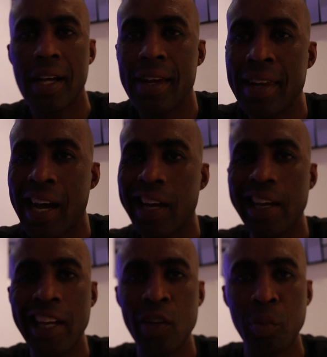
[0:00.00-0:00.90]
not
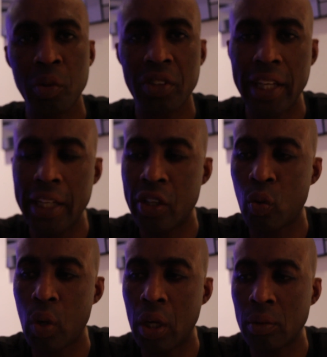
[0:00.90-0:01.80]
able to hear
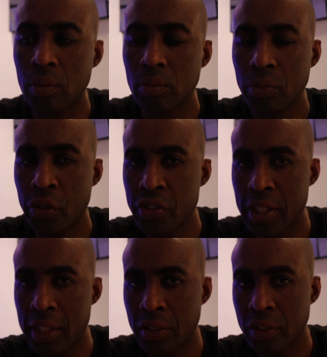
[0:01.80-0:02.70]
well your
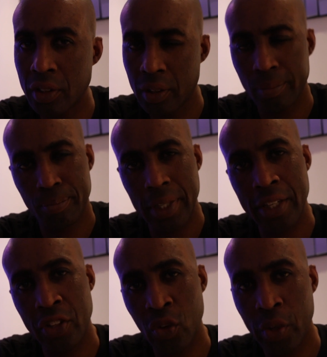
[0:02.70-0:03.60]
sound, and you don't